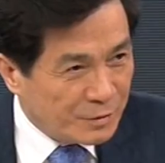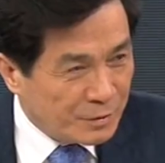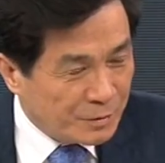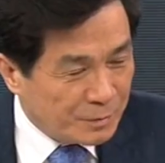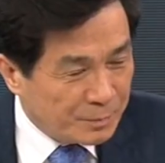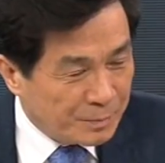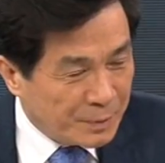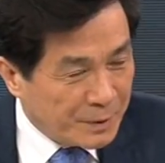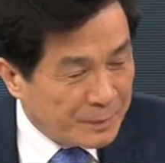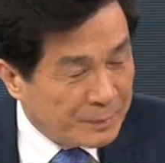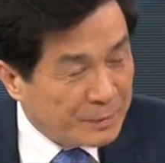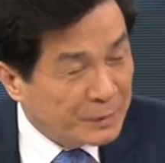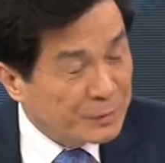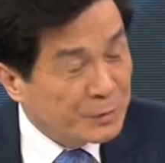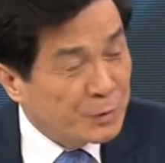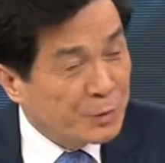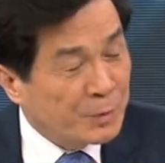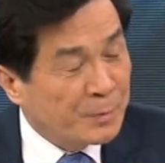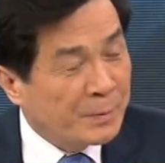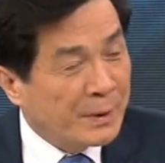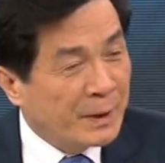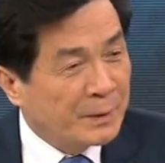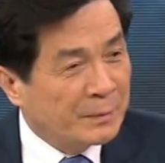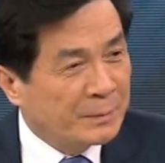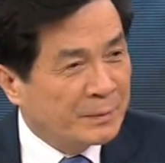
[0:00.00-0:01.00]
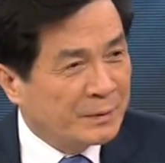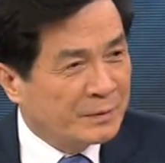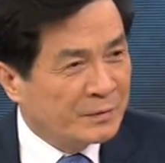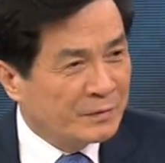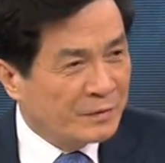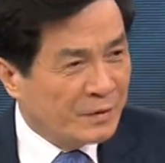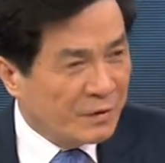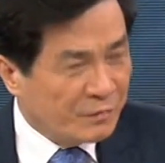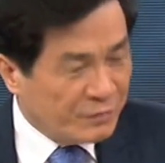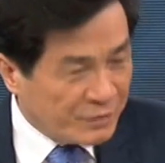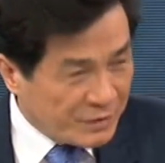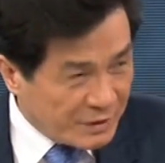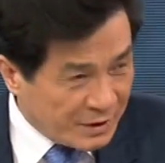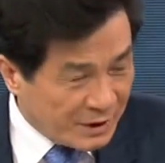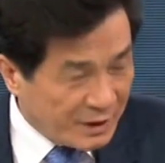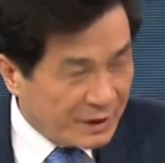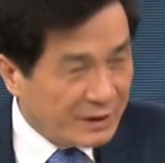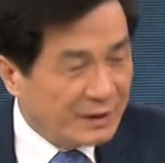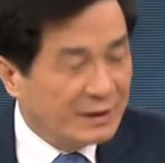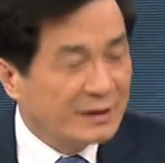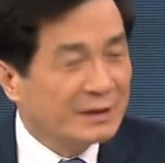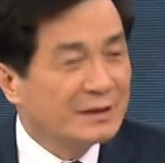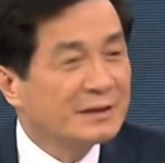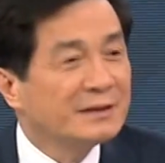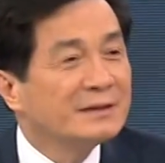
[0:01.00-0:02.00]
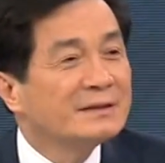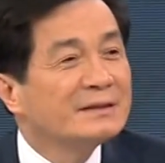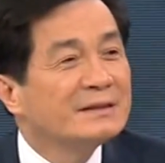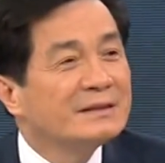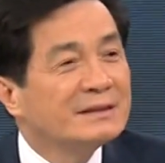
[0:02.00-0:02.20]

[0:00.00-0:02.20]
People's Republic of China,